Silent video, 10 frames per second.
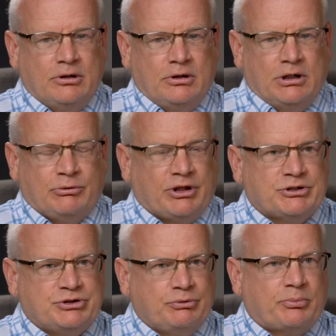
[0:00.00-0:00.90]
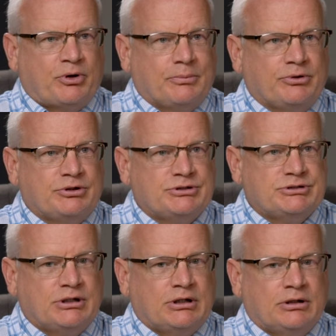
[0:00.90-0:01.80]
everything has to do with the properties
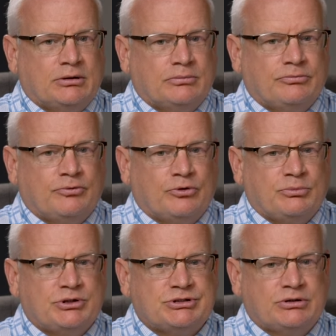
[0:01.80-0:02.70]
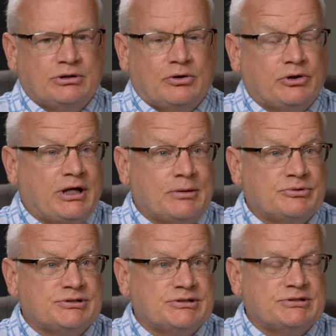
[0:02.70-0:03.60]
um, for the ministry, all the
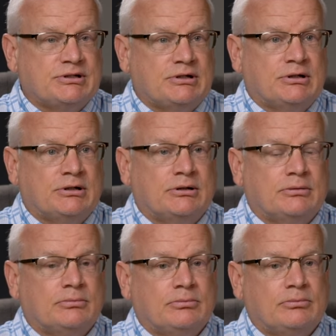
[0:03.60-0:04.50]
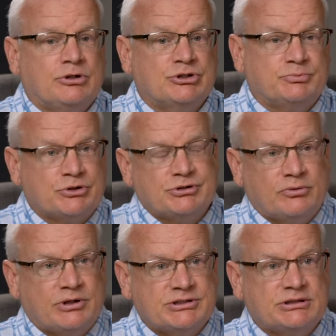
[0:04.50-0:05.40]
campuses, um, his personal
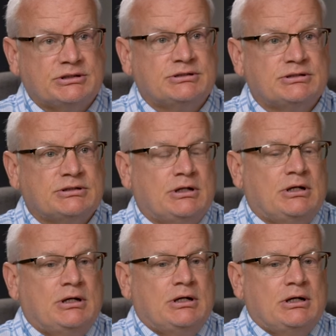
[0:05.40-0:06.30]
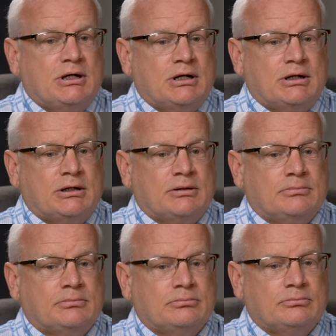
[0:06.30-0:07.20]
residence,
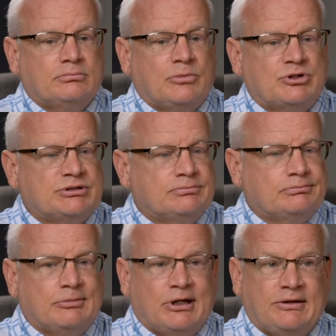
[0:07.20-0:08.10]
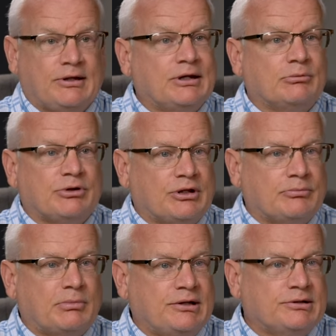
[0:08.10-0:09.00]
um, anything and everything,
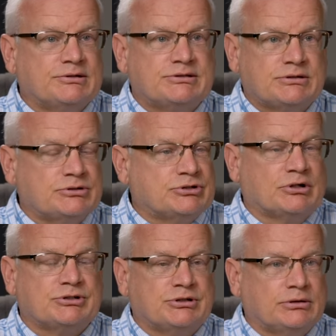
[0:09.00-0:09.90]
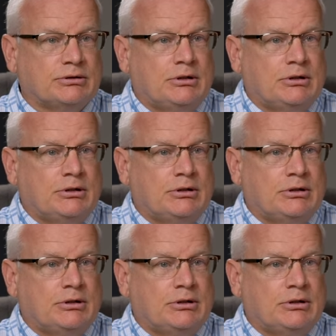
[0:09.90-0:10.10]
maintenance, construction,